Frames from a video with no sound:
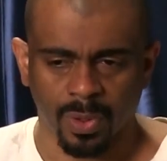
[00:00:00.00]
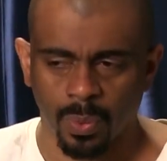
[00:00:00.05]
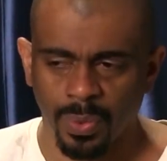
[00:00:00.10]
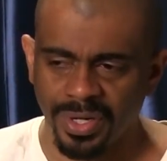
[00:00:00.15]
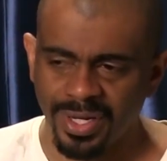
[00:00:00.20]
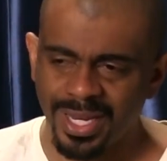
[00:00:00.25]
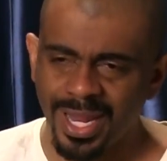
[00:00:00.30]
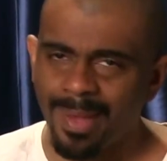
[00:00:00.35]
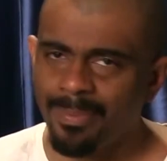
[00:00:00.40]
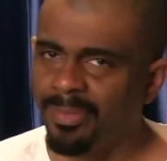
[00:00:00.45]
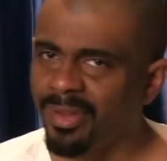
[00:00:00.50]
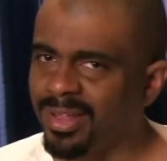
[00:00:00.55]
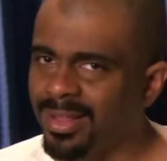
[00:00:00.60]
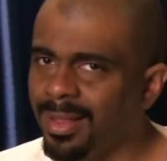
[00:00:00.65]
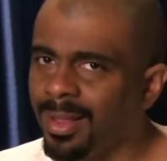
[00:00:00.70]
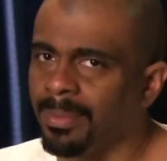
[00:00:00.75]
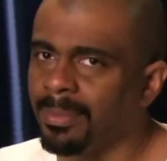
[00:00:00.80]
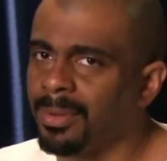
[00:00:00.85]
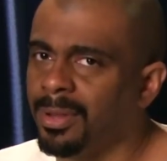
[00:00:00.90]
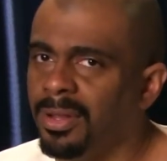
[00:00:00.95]
When did that
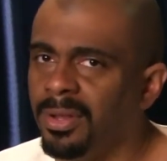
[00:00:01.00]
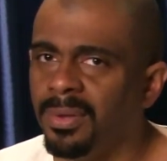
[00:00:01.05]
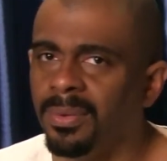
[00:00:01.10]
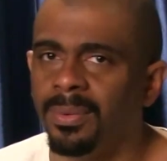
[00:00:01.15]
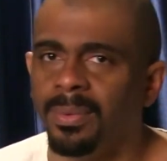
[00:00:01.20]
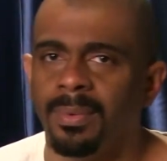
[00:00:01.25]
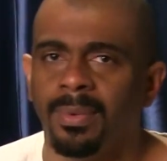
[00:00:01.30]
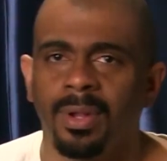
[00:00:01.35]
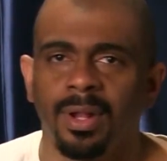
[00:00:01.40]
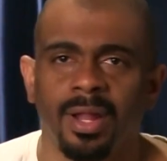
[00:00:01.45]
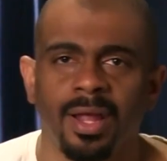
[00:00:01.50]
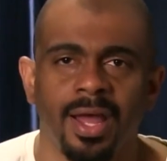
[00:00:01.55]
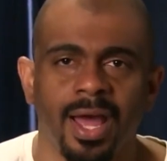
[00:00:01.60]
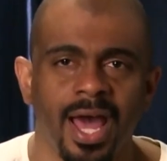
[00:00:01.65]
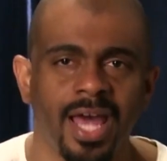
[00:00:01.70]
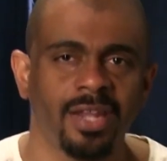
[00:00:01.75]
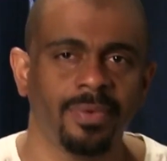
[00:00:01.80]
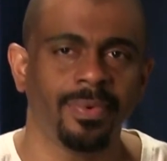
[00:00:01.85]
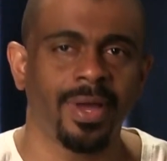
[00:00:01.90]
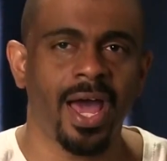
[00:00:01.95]
become cool?
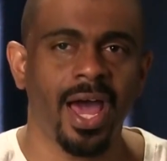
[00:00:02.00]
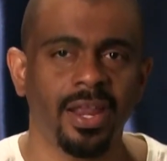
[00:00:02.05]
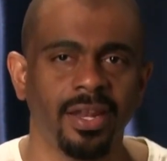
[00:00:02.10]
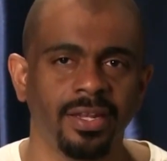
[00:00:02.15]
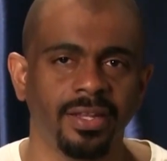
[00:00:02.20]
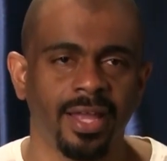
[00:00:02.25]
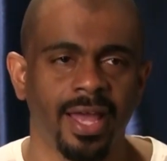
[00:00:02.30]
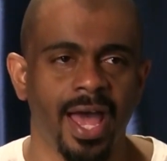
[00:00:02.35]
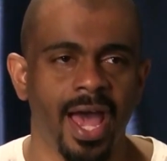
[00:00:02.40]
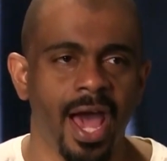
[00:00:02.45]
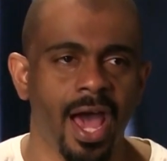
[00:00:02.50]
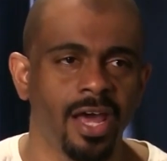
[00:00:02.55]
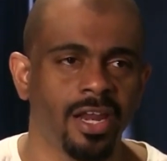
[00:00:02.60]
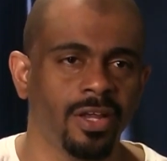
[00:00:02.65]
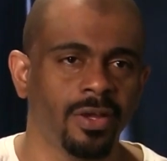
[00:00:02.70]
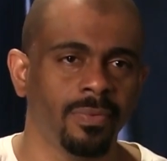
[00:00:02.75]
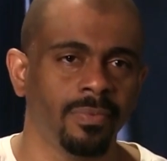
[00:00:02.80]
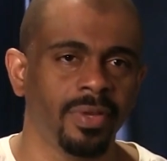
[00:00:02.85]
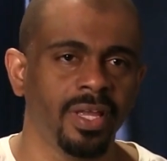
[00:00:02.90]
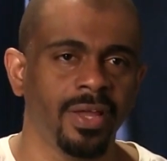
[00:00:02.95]

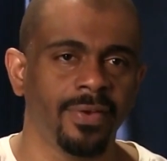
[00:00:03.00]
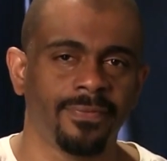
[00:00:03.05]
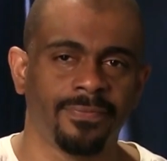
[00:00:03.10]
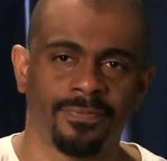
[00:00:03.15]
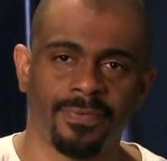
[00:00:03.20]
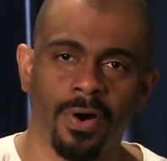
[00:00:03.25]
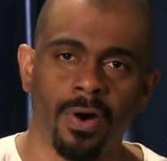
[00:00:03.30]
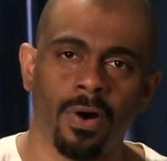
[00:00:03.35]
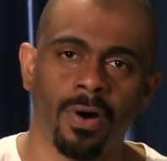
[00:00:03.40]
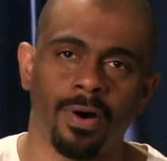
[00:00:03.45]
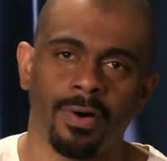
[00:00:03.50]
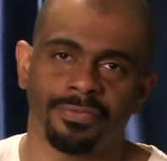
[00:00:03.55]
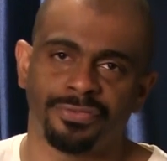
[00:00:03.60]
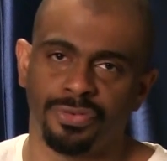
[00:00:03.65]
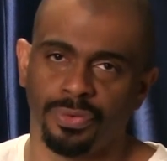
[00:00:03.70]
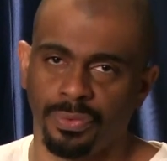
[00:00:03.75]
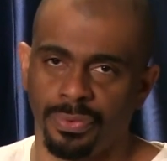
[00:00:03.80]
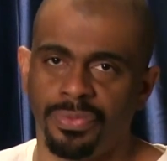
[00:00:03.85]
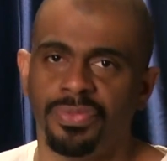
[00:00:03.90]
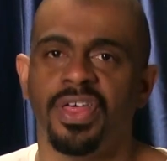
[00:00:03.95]
How did we
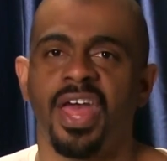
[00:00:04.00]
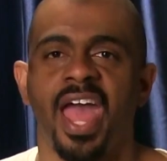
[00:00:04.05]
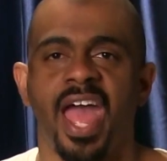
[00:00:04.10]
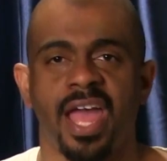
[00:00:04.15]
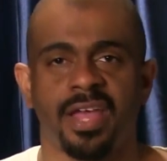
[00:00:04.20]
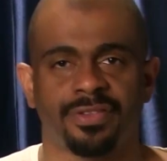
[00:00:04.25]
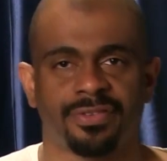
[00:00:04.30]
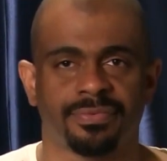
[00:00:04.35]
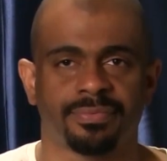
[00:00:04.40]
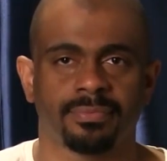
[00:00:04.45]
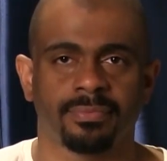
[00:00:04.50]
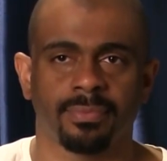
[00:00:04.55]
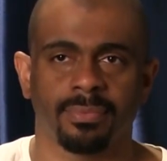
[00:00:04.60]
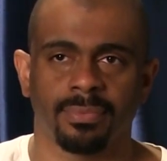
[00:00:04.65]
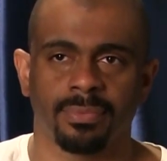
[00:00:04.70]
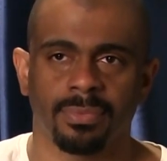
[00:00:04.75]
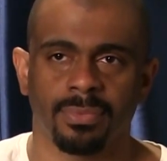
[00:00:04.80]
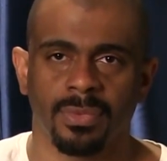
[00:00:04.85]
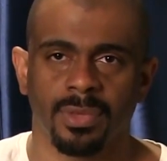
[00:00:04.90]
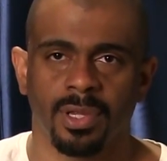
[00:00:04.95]
evolve to that?
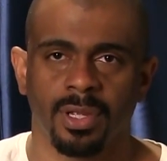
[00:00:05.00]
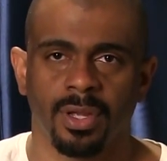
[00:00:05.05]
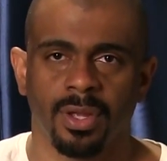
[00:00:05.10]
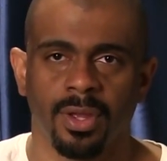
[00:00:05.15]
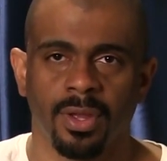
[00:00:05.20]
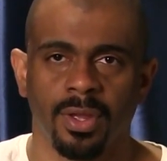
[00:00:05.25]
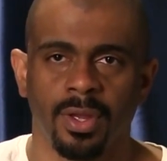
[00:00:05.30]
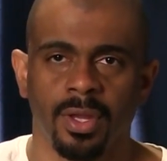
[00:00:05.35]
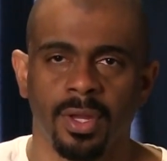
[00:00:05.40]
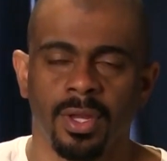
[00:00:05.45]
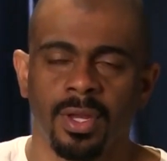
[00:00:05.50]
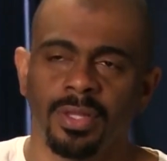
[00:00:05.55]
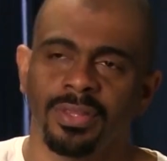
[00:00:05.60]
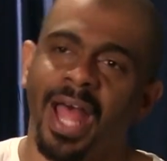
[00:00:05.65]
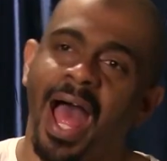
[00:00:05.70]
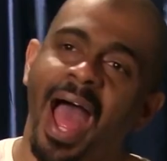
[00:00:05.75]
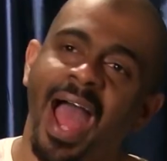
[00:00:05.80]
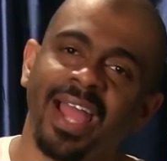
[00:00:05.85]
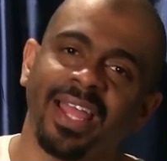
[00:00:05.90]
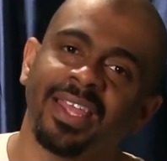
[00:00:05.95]

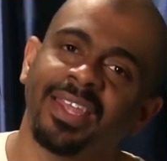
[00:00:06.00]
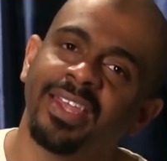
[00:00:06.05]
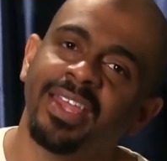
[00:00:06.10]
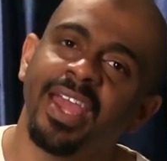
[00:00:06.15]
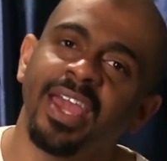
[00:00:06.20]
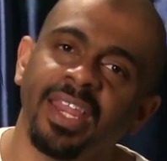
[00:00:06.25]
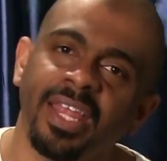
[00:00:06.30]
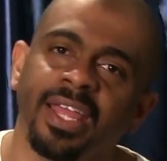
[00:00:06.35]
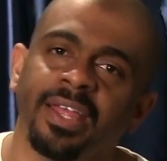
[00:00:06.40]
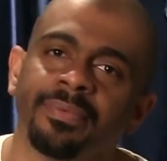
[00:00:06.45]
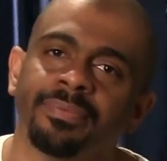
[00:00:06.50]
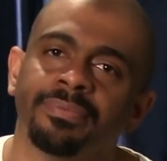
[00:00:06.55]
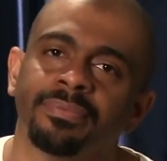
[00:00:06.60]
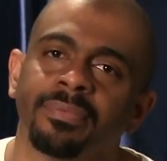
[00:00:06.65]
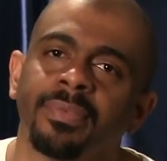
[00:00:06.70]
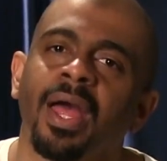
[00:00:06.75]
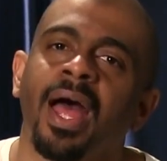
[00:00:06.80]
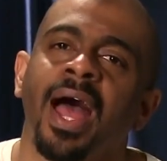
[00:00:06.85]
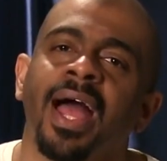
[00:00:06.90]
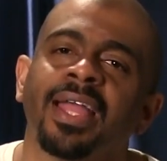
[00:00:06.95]
Now I get
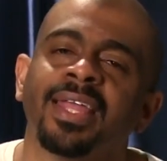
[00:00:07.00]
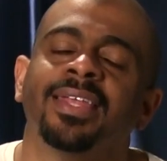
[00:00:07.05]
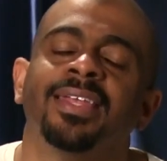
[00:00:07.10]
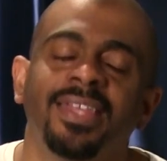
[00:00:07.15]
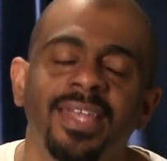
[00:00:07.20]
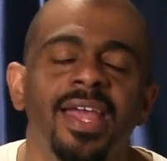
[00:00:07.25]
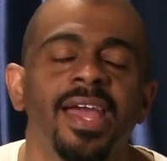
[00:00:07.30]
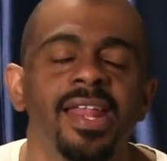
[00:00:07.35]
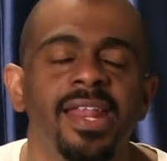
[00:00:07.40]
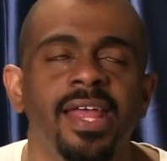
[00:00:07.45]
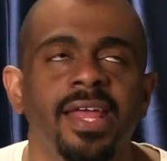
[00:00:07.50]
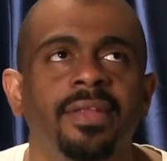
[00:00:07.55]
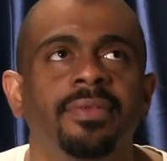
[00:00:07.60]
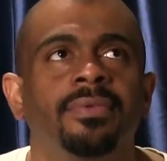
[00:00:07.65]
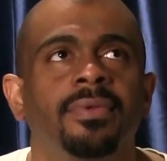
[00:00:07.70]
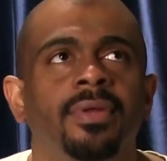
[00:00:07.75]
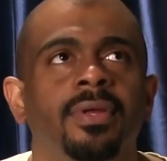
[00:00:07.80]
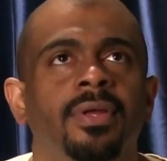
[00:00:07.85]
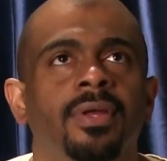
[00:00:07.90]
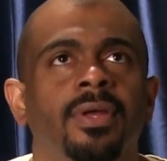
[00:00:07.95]
it.